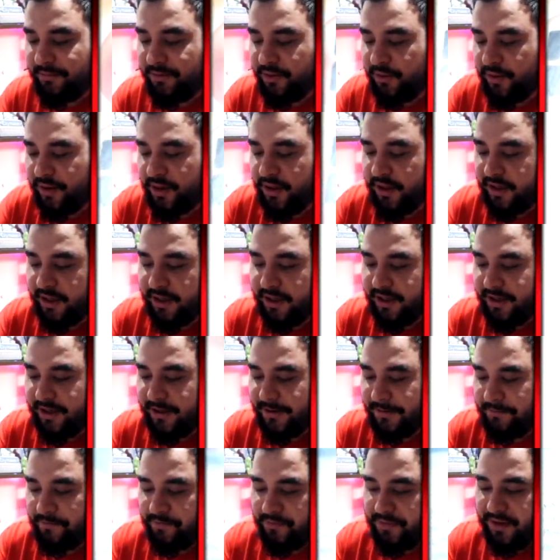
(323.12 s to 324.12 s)
you want to, like,
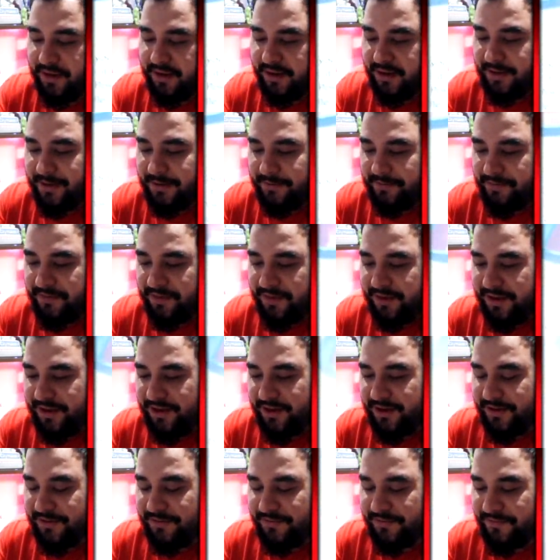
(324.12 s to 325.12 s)
you
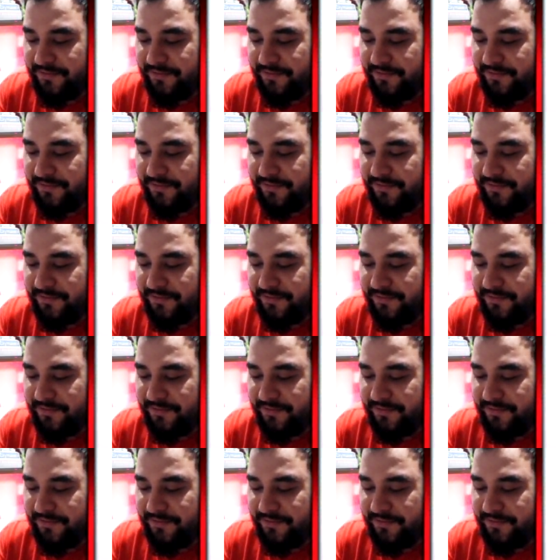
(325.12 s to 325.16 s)
know